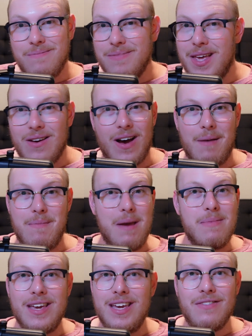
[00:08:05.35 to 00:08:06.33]
you know,
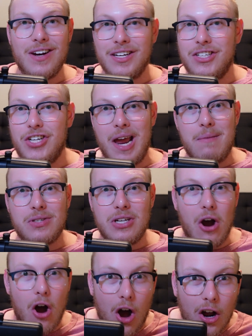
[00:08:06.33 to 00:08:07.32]
maybe even a James
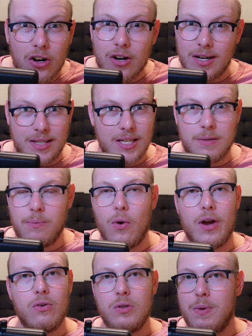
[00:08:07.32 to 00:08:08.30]
Conner at this
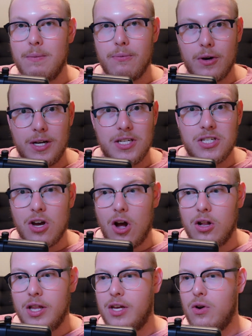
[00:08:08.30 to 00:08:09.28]
point who's been pretty
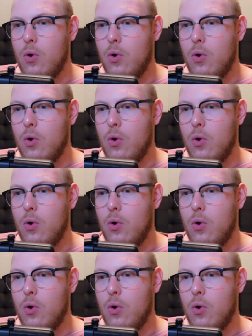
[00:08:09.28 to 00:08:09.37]
solid,